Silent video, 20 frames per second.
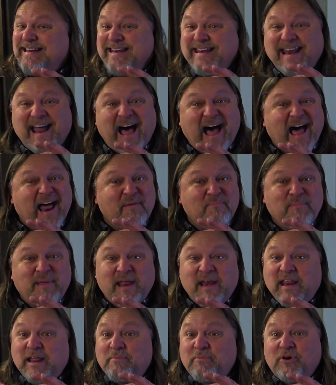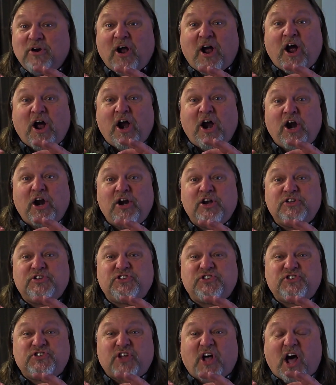Not medium or hard,
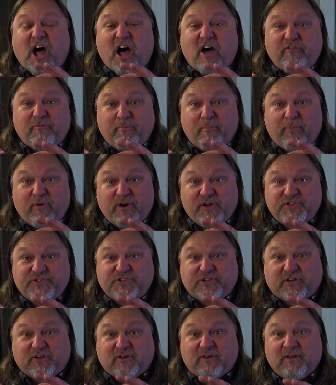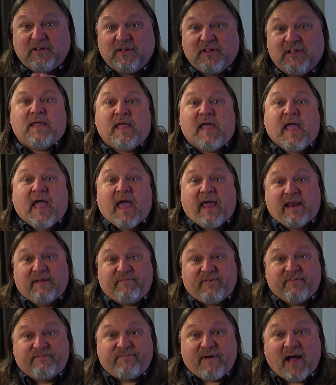soft bristle. And if
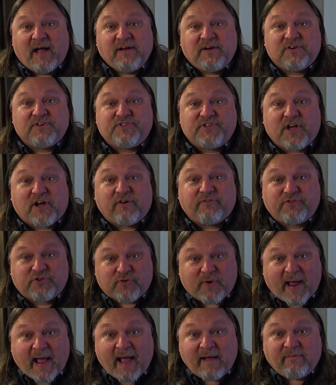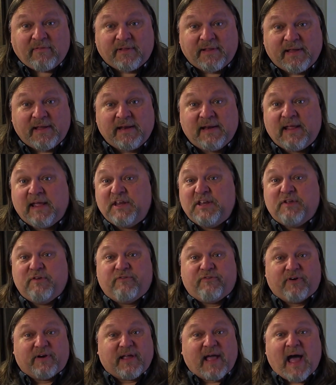you find yourself traveling and you
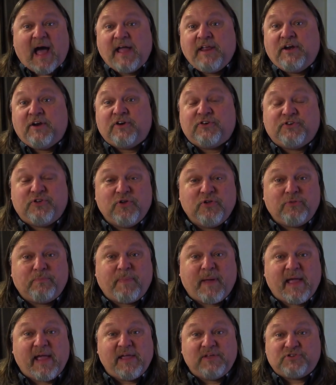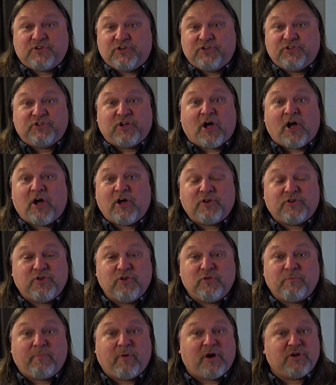forgot your toothpaste or dog
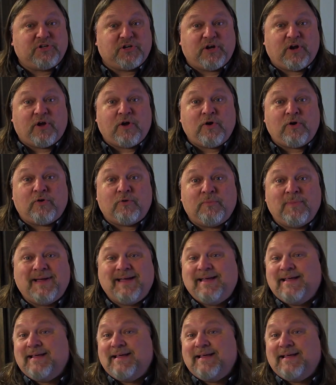toothbrush at home,